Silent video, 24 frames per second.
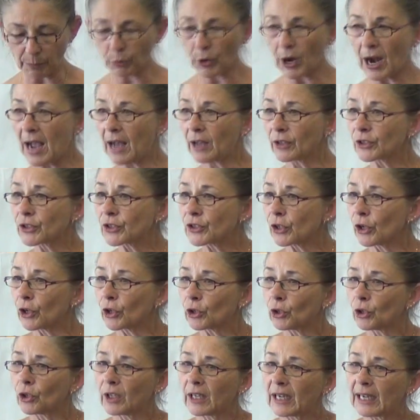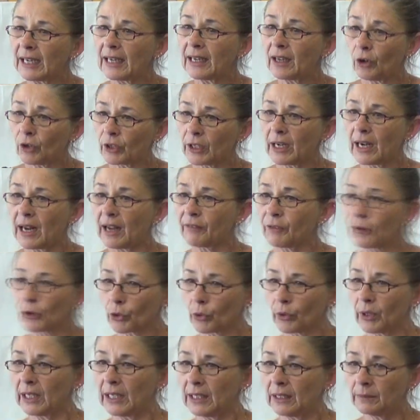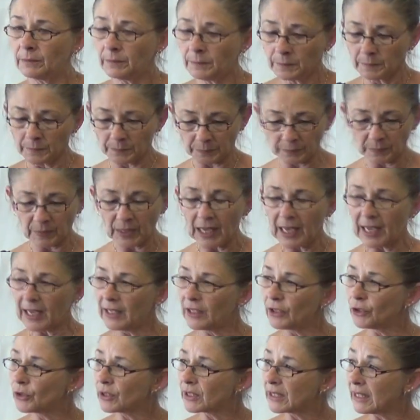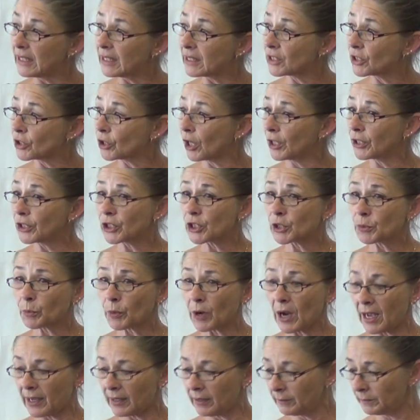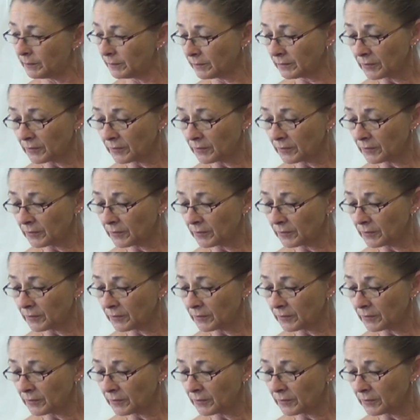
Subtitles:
a brown circle on an evergreen and you see it start to spread,